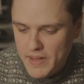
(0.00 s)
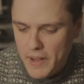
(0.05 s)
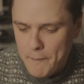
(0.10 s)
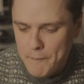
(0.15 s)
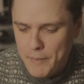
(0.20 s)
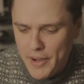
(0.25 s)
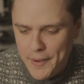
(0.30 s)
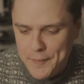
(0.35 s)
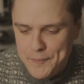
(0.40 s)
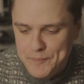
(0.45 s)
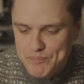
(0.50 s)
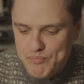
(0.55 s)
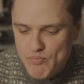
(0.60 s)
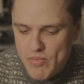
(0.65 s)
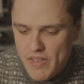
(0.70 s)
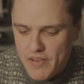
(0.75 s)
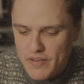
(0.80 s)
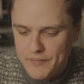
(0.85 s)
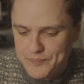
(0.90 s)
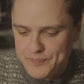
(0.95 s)
But
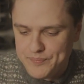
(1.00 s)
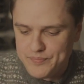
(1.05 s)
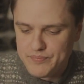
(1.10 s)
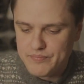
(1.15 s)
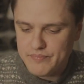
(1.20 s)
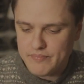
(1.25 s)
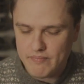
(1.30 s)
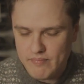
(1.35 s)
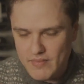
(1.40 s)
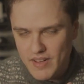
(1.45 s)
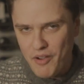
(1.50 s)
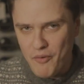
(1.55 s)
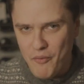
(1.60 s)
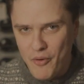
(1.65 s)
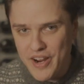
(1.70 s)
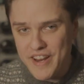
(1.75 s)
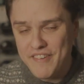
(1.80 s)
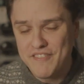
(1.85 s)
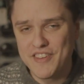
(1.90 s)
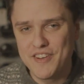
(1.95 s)

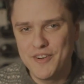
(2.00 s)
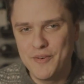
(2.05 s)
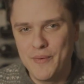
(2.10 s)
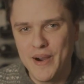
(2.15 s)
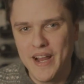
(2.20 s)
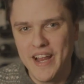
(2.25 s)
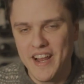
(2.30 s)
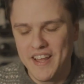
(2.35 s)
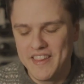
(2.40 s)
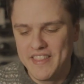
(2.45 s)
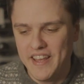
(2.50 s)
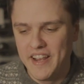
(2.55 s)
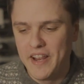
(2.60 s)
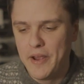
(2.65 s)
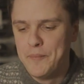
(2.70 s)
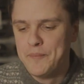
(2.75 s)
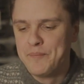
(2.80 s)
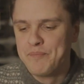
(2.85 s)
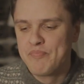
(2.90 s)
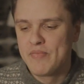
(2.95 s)
what gives it away, I
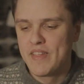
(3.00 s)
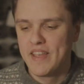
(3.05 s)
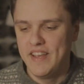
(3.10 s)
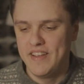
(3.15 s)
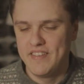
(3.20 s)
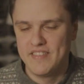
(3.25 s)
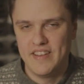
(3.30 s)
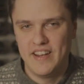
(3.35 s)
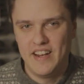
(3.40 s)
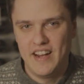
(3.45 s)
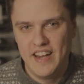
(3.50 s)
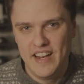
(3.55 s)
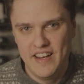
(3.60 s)
think, is that